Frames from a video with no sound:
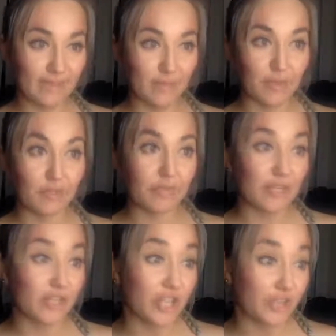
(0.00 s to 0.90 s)
Would it be a
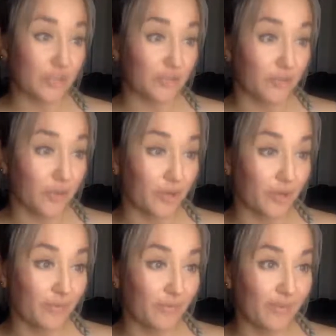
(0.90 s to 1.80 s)
challenge for you?
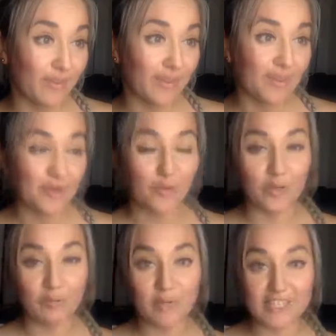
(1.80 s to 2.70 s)
Would
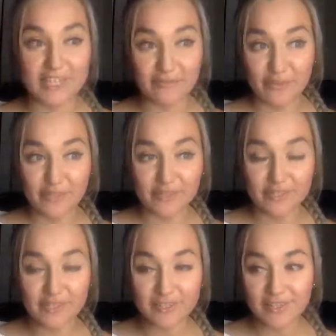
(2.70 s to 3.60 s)
it be
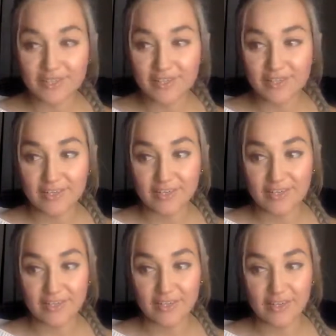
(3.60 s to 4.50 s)
difficult?
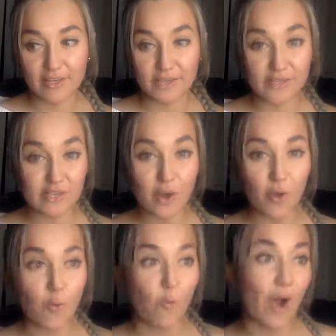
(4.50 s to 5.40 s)
If
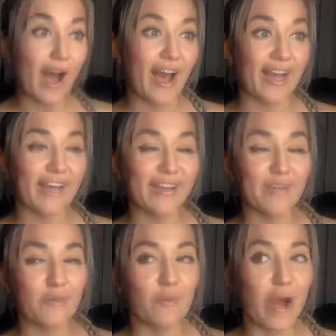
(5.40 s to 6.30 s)
so, why?
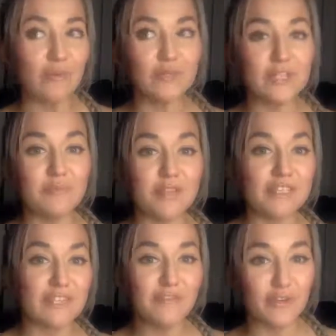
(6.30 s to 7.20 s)
Why would it be
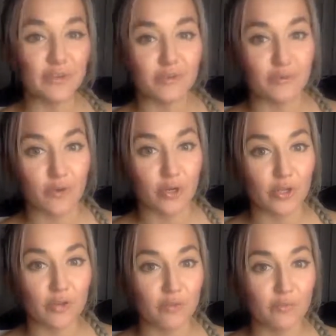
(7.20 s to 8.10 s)
difficult for
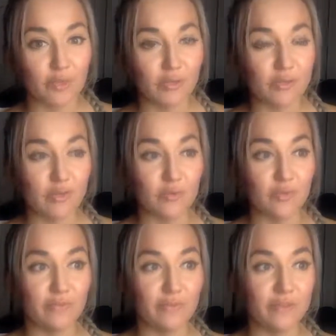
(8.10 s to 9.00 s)
you? Because you
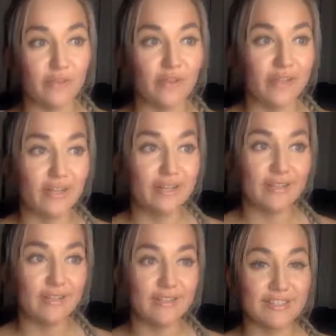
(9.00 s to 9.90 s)
would feel
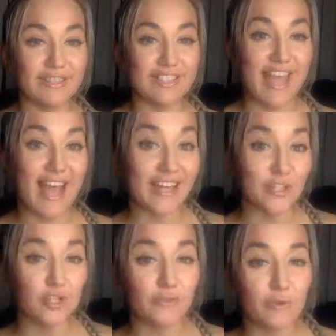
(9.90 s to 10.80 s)

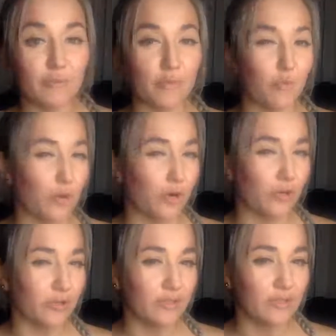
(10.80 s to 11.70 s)
detached from the
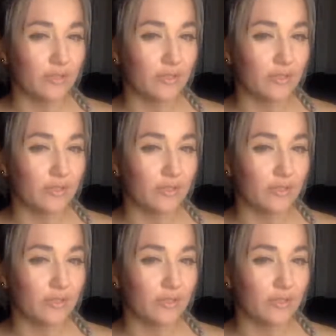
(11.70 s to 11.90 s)
world?